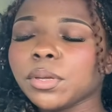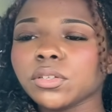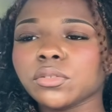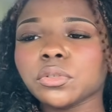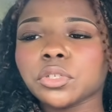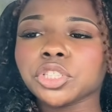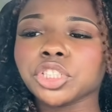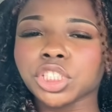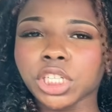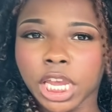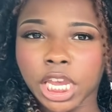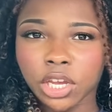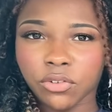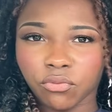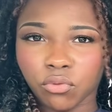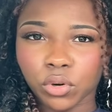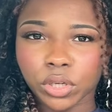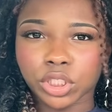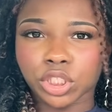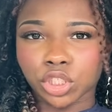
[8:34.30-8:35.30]
been crocheting
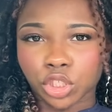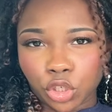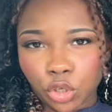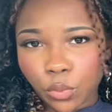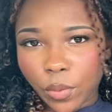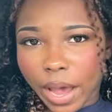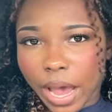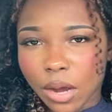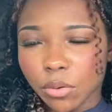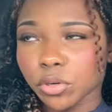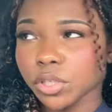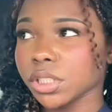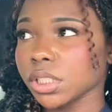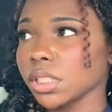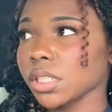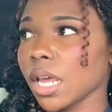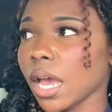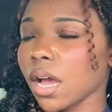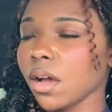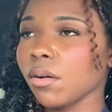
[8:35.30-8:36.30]
for 2
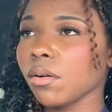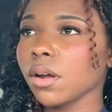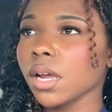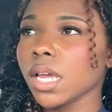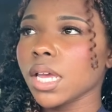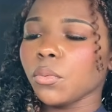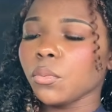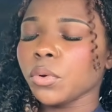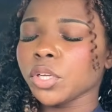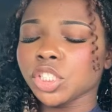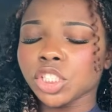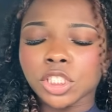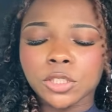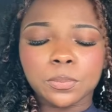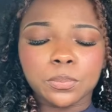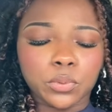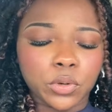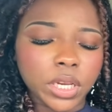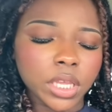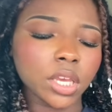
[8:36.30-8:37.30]
hours now, which is
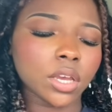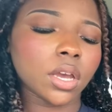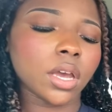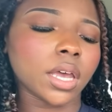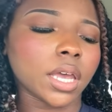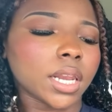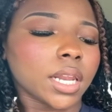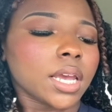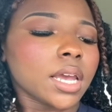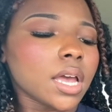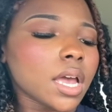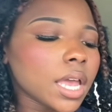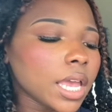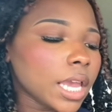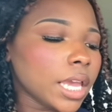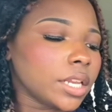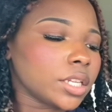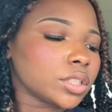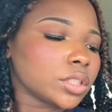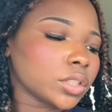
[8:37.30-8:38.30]
pretty good.
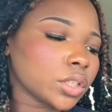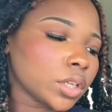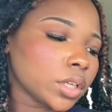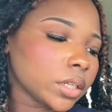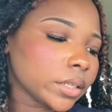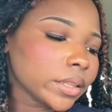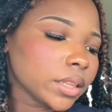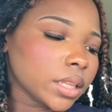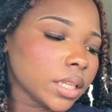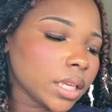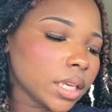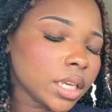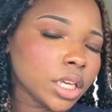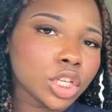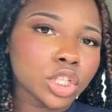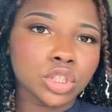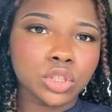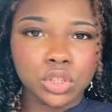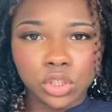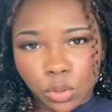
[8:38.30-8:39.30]
It is currently
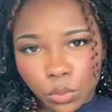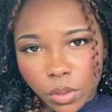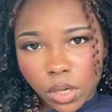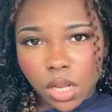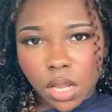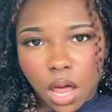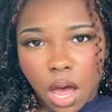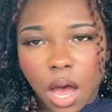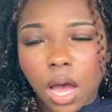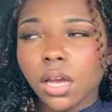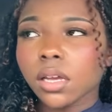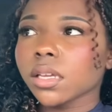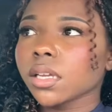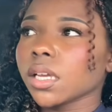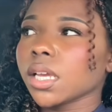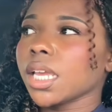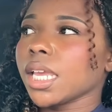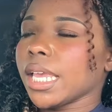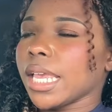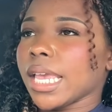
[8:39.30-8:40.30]
2 o'clock,
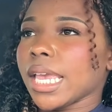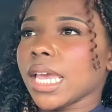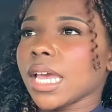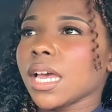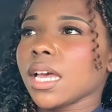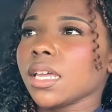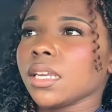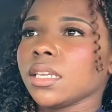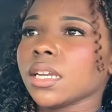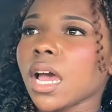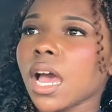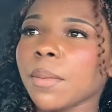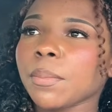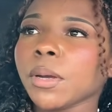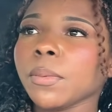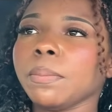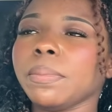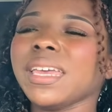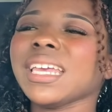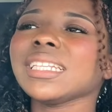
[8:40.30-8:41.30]
and I'm
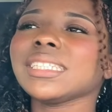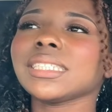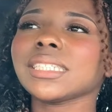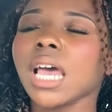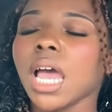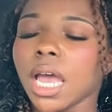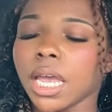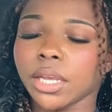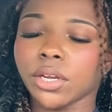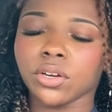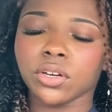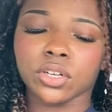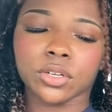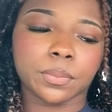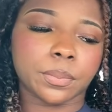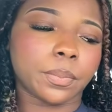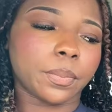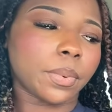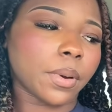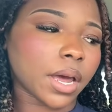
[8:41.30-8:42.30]
a bit tired,
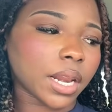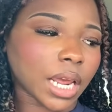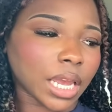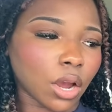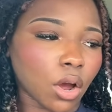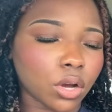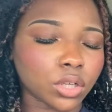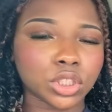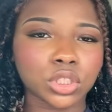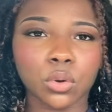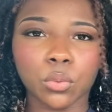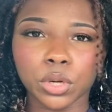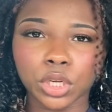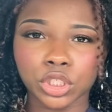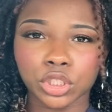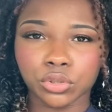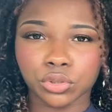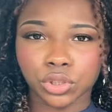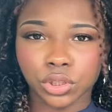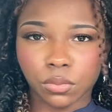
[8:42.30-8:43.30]
but I also want to
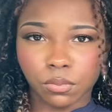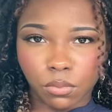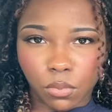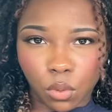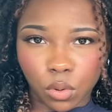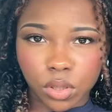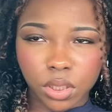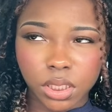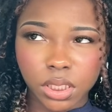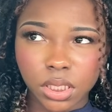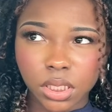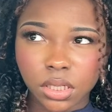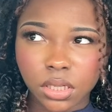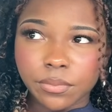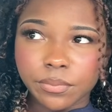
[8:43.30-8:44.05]
do some more.